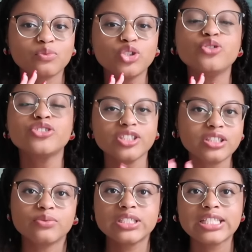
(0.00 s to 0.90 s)

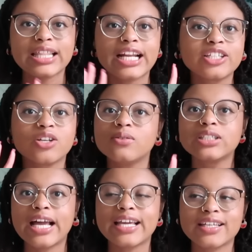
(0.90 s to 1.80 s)
usually would say that I don't
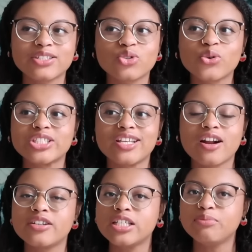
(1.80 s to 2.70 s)
like stories that
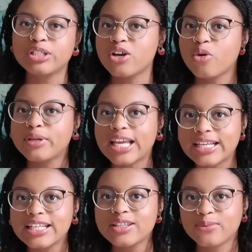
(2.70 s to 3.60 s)
are deeply
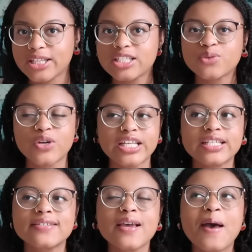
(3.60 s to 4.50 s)
open-ended the way this one
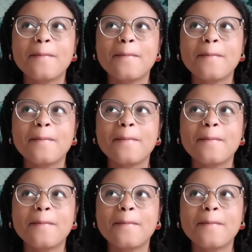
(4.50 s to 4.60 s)
is,